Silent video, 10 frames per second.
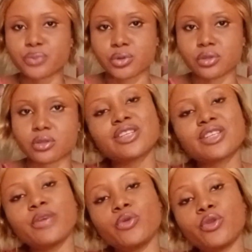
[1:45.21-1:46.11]
product so
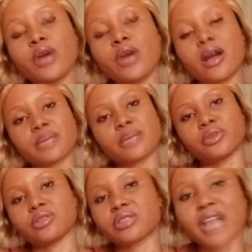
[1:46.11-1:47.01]
that you will know how that
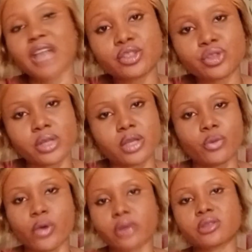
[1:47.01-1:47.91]
product actually
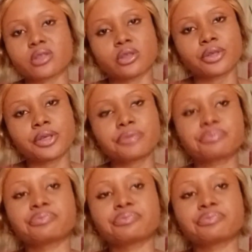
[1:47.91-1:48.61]
works, okay?